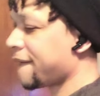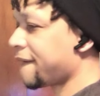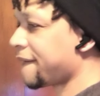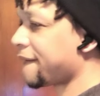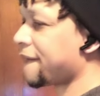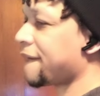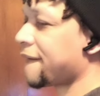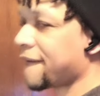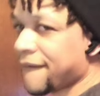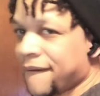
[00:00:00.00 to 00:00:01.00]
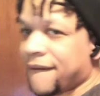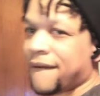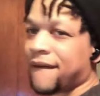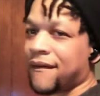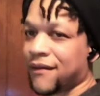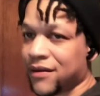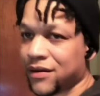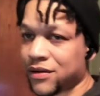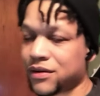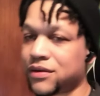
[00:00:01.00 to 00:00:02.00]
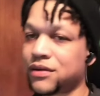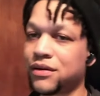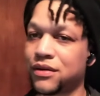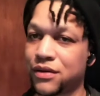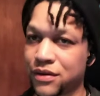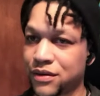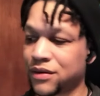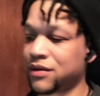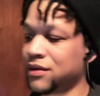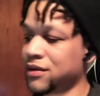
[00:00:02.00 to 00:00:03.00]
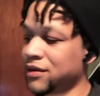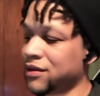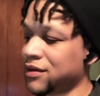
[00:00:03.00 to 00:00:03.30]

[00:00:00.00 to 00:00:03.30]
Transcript: Nothing is said.